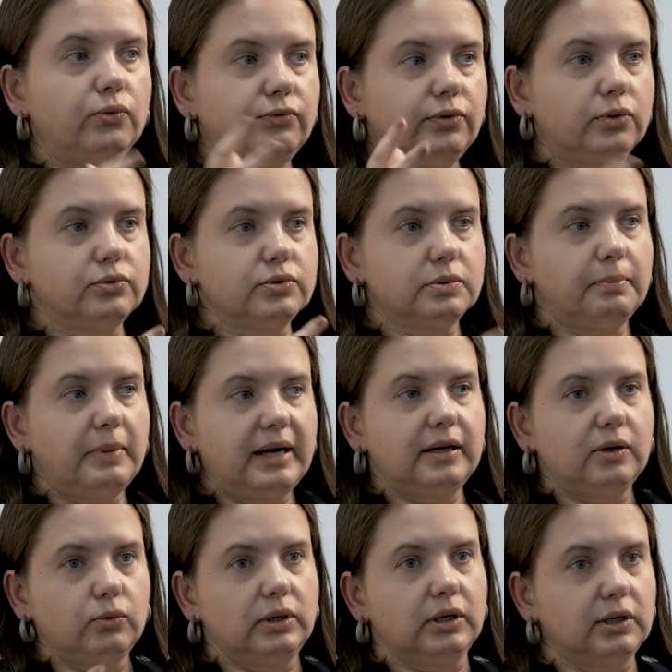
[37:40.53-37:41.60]
those
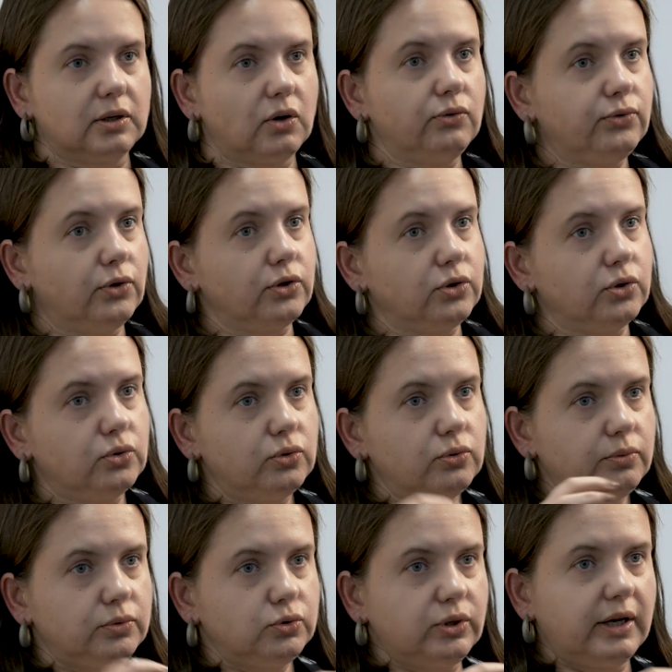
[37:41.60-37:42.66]
money will grow for
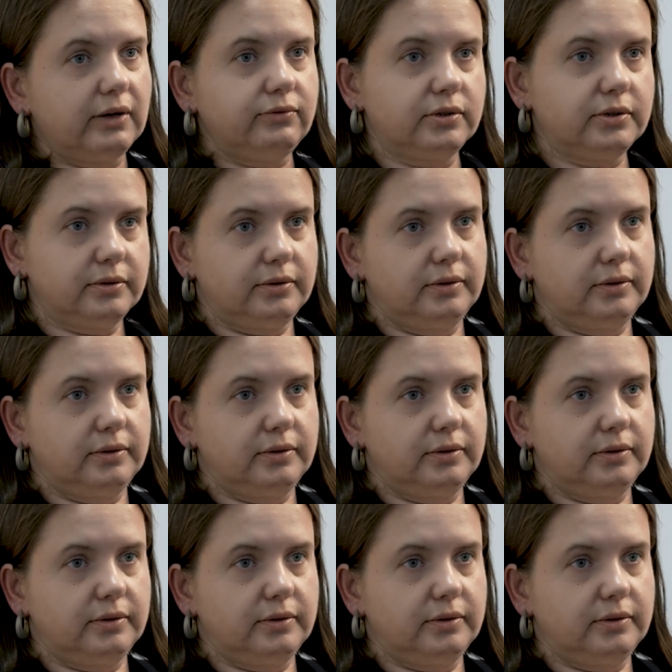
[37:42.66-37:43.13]
you together.